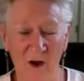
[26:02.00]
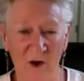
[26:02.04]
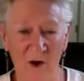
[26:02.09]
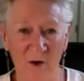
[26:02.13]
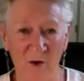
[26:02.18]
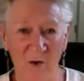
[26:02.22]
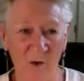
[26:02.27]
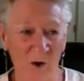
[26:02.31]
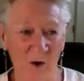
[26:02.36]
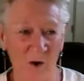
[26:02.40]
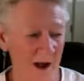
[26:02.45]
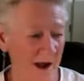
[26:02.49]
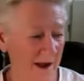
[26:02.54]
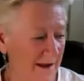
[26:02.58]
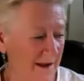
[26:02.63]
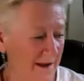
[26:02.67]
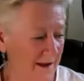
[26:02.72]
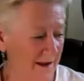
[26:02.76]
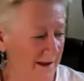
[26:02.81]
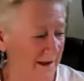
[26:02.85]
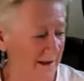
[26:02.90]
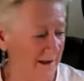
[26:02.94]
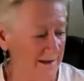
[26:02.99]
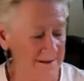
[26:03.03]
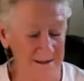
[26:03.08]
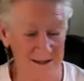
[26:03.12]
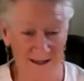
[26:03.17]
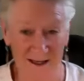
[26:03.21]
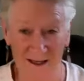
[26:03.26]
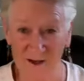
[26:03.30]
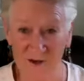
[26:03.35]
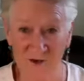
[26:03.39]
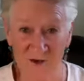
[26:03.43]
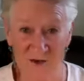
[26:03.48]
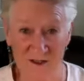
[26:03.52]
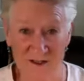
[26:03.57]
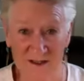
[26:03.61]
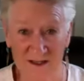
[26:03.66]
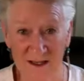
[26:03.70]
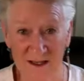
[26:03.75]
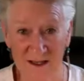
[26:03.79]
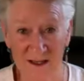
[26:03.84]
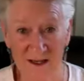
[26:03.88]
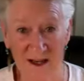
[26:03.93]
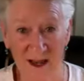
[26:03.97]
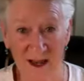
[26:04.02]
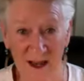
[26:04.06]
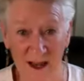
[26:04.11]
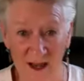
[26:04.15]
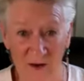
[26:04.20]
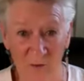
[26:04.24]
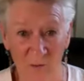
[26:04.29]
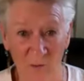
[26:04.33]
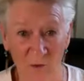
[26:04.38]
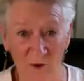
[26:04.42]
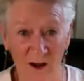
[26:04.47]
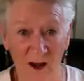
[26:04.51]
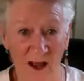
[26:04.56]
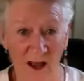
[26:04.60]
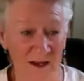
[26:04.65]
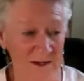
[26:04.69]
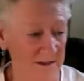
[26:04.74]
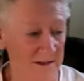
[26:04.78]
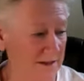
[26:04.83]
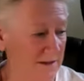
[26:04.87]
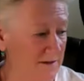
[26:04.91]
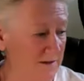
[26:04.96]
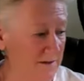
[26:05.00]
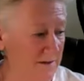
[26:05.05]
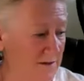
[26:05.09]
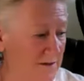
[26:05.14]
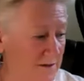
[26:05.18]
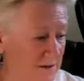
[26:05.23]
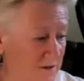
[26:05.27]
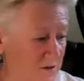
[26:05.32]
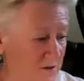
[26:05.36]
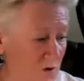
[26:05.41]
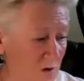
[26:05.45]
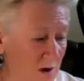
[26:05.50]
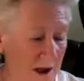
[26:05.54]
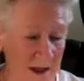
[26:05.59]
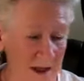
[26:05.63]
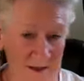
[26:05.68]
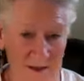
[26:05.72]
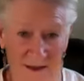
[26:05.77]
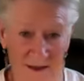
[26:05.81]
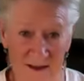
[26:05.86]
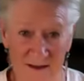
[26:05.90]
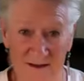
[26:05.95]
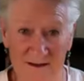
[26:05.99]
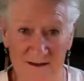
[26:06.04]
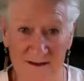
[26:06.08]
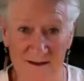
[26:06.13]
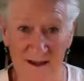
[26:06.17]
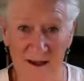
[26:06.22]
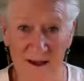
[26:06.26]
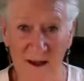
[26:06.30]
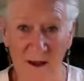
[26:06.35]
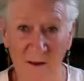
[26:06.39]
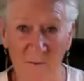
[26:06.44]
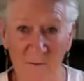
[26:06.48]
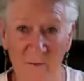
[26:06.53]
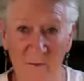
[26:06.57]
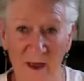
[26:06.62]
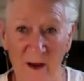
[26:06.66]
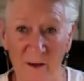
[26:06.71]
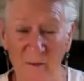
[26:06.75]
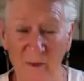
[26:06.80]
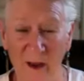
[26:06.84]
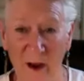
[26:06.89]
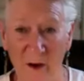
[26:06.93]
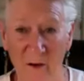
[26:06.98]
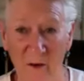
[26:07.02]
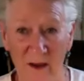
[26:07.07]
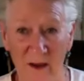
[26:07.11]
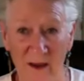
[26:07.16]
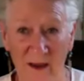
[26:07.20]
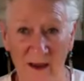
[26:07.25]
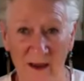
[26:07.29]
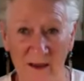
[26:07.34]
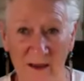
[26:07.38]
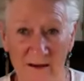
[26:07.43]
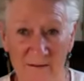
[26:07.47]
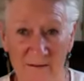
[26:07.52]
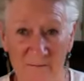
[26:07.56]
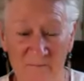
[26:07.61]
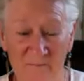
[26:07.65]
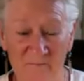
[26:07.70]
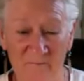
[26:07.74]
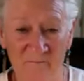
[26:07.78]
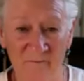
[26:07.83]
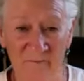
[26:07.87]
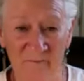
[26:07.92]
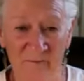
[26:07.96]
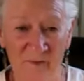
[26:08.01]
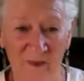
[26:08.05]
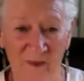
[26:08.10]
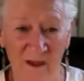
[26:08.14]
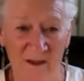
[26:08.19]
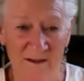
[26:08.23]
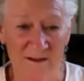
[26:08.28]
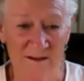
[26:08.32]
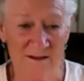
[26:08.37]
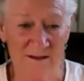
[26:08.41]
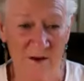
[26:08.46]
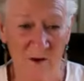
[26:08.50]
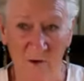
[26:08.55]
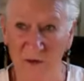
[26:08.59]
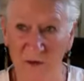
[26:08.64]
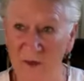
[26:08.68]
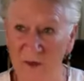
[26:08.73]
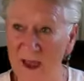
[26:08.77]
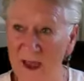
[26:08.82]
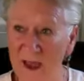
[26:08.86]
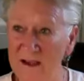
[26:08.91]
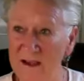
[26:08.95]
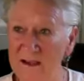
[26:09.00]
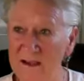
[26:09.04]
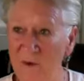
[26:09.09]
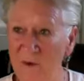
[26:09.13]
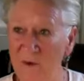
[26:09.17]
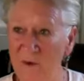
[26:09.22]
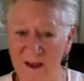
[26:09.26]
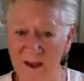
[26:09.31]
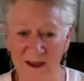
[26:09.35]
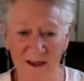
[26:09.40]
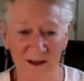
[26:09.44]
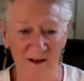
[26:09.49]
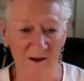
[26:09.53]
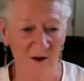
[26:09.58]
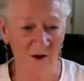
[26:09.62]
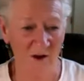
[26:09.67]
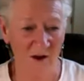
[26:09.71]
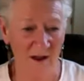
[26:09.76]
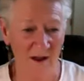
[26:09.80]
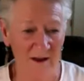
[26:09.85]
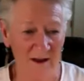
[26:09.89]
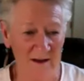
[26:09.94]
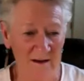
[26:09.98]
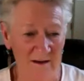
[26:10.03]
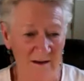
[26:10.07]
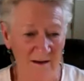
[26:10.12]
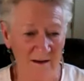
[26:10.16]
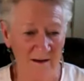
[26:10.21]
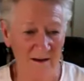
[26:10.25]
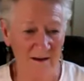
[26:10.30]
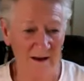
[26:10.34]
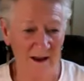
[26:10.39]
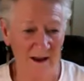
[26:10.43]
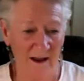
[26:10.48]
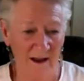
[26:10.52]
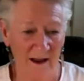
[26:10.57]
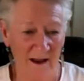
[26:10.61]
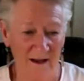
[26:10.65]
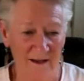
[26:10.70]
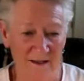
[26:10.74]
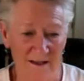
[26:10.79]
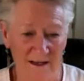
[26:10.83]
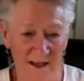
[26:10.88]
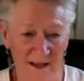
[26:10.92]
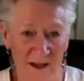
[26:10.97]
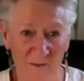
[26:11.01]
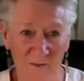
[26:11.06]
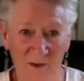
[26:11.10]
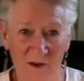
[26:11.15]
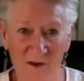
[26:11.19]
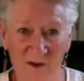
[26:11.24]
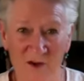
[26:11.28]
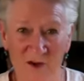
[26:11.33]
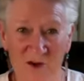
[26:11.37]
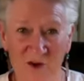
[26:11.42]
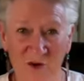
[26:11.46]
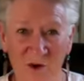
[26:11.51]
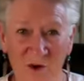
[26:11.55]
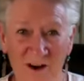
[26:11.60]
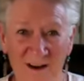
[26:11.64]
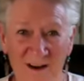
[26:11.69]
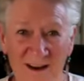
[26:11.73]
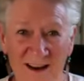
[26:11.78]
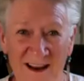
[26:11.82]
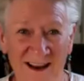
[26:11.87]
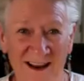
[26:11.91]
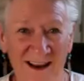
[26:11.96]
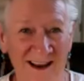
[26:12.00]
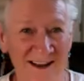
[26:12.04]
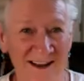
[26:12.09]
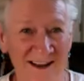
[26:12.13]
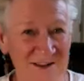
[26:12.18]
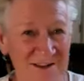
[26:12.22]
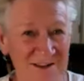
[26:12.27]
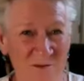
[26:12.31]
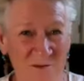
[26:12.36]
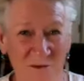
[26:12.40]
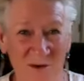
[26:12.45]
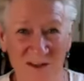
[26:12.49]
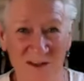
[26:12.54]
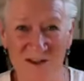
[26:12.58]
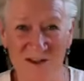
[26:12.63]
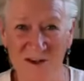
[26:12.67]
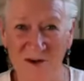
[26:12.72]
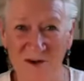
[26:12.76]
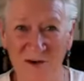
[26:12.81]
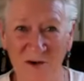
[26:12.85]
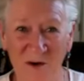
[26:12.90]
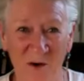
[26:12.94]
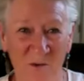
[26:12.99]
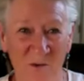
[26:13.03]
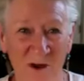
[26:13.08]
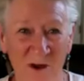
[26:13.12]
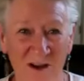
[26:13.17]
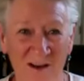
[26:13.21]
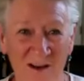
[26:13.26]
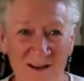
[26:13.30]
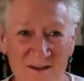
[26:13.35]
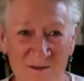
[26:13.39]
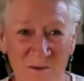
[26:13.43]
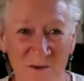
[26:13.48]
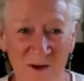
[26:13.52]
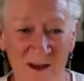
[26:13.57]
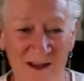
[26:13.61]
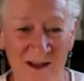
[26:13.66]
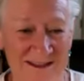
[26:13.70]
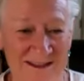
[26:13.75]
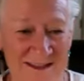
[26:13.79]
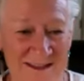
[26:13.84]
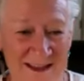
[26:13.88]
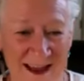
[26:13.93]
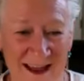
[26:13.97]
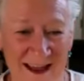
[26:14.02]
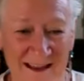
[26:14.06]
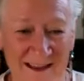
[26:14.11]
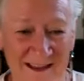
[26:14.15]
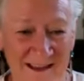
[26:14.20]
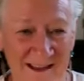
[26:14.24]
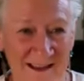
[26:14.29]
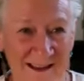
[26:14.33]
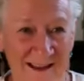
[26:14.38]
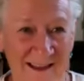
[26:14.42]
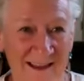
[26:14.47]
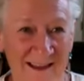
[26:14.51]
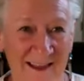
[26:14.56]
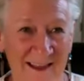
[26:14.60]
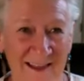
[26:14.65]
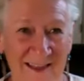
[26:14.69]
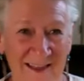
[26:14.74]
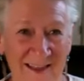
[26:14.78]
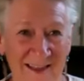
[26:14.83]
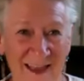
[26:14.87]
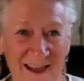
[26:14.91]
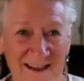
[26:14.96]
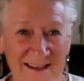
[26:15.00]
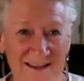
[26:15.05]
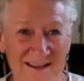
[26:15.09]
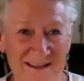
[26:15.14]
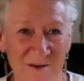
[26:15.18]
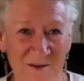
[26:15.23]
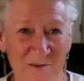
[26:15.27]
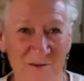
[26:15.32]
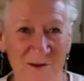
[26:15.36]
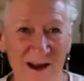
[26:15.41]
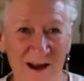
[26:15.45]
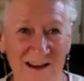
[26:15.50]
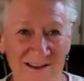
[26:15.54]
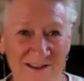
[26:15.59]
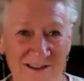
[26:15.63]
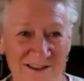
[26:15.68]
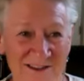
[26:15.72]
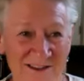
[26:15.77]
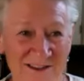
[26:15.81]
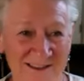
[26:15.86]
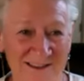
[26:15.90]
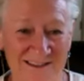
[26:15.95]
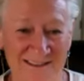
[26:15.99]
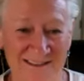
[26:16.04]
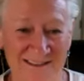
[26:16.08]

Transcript: who is interested and would like to try this MetaPower kit. So thanks for being on. I like to keep this short, and I just wish you a Wellness Wednesday. Thanks so much.